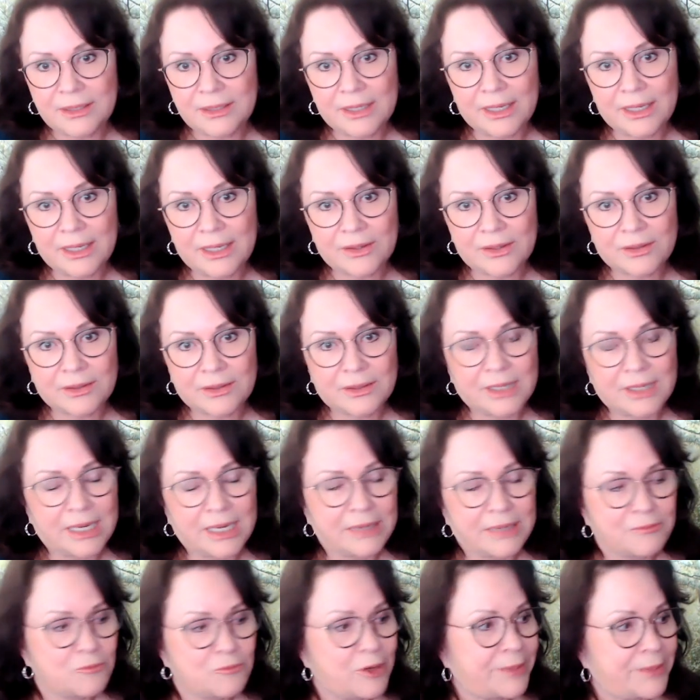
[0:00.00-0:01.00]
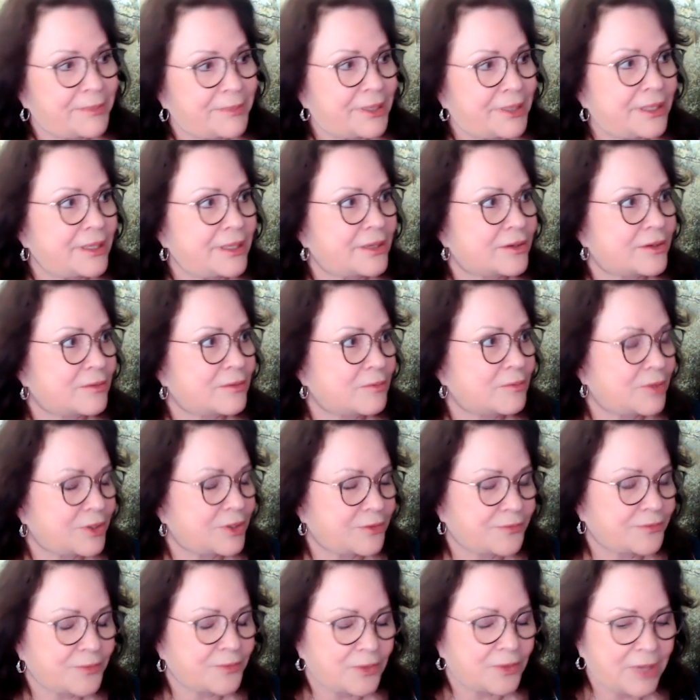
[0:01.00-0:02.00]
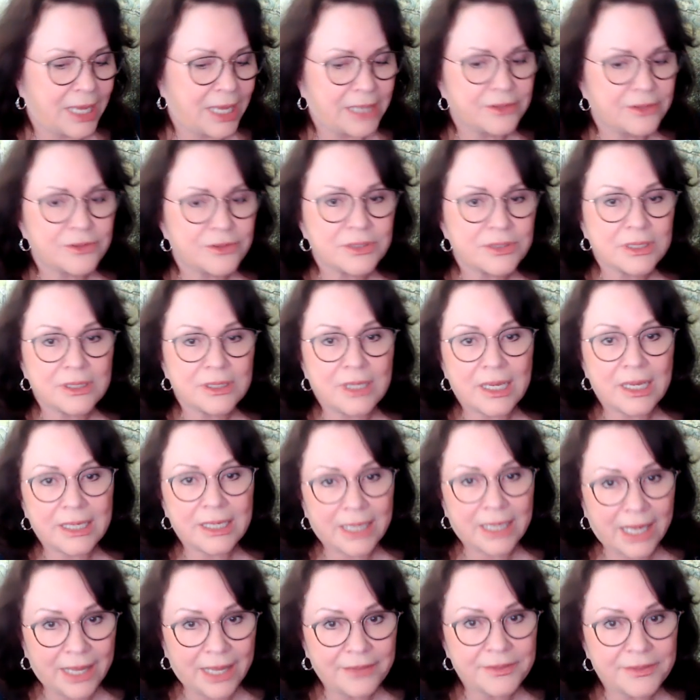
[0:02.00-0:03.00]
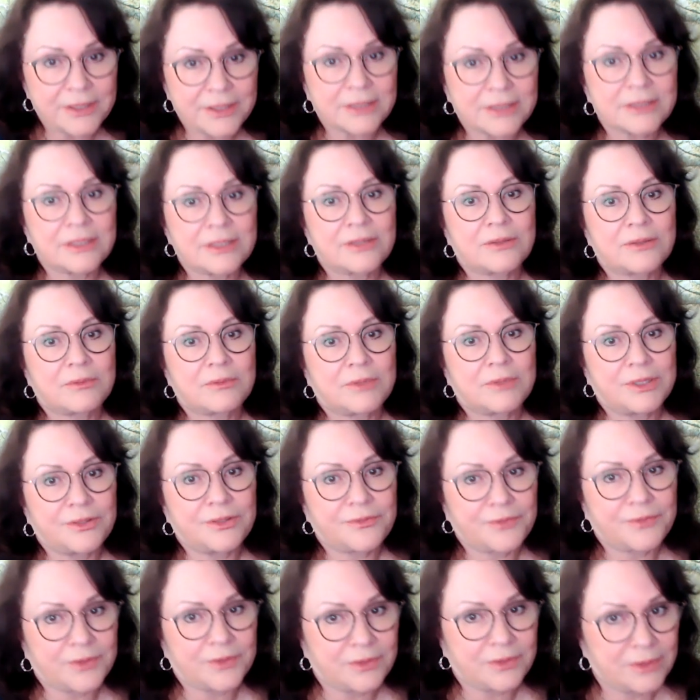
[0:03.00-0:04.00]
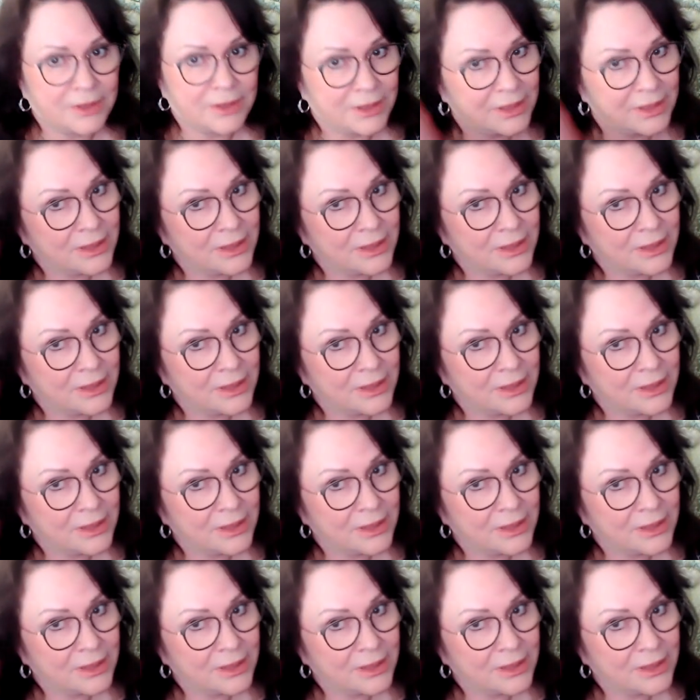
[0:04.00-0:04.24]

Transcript: that are and women that are wonderful and there's a lot of catholics that are wonderful